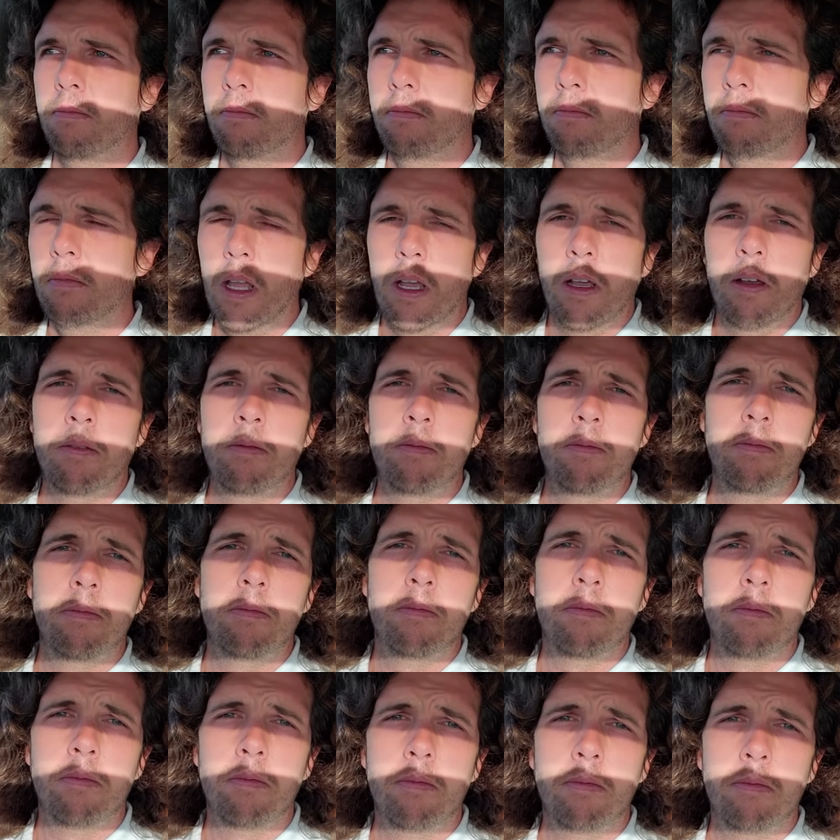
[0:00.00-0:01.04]
No.
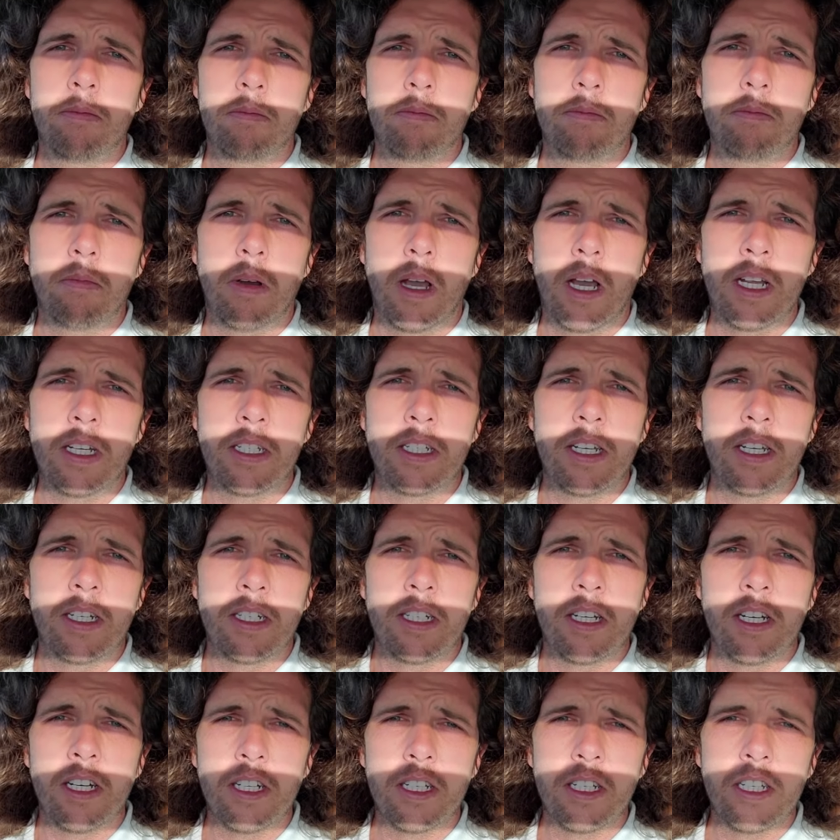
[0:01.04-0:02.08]
I just like
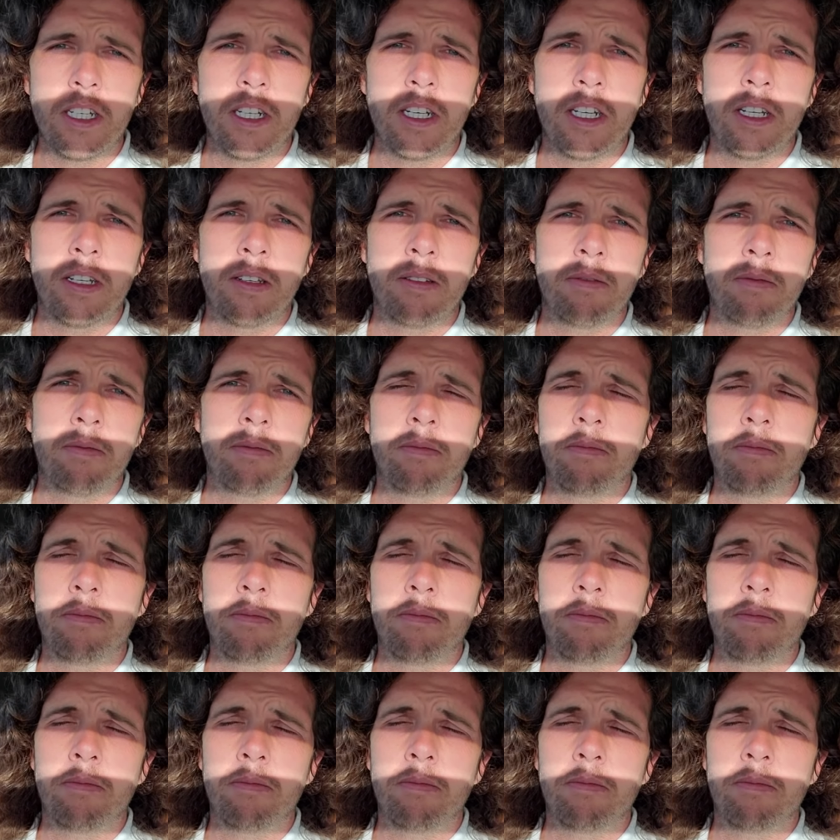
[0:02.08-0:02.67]
talking and